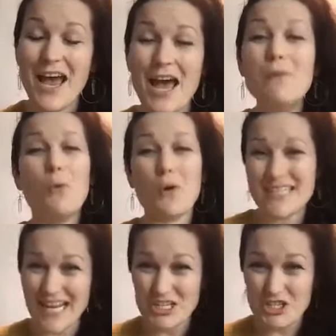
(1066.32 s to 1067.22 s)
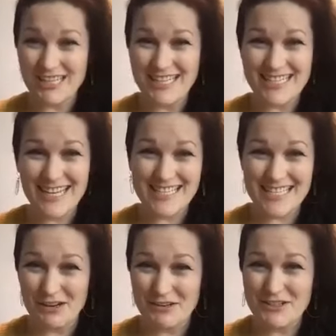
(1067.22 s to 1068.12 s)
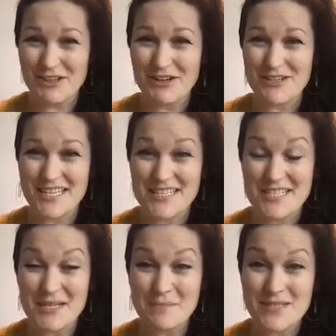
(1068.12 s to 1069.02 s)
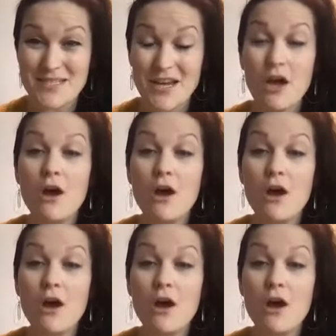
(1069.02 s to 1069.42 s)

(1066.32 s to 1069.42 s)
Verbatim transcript: and more tension and tense energy in our systems